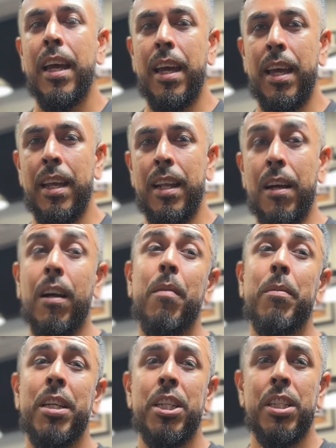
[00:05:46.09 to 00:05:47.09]
and a
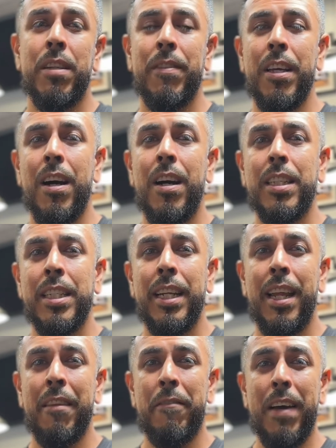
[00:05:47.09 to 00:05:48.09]
combination of the
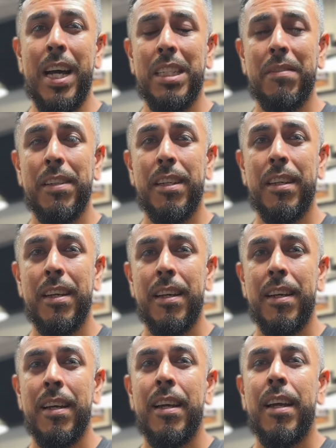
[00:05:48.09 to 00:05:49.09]
Octane and the fast feed.
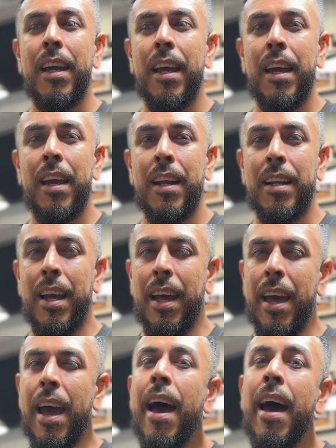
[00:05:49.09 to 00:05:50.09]
And I
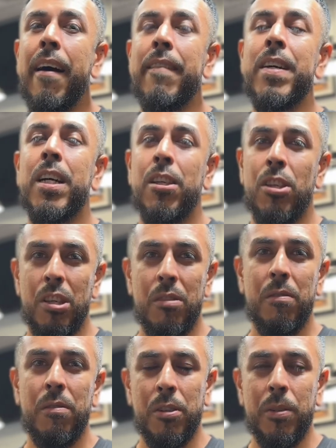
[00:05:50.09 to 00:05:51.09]
have
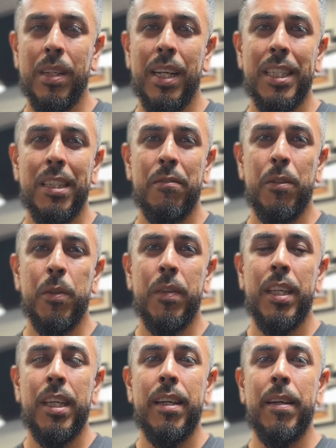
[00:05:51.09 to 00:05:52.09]
utilized a few of
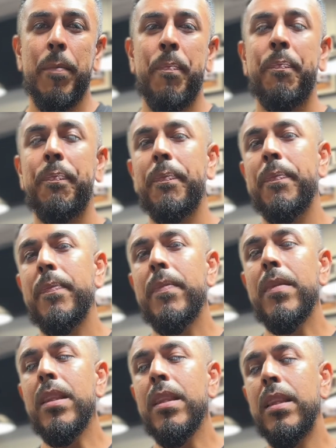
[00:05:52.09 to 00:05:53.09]
the
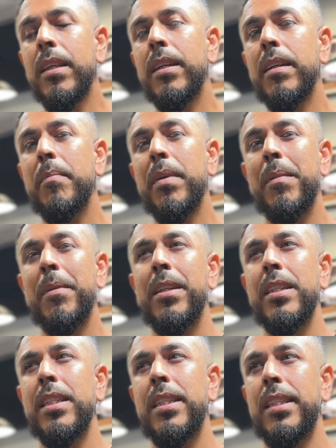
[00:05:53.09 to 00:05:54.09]

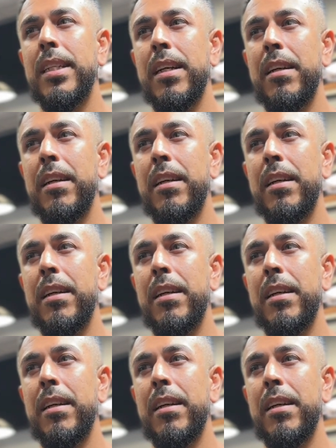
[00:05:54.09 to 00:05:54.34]
Babyliss,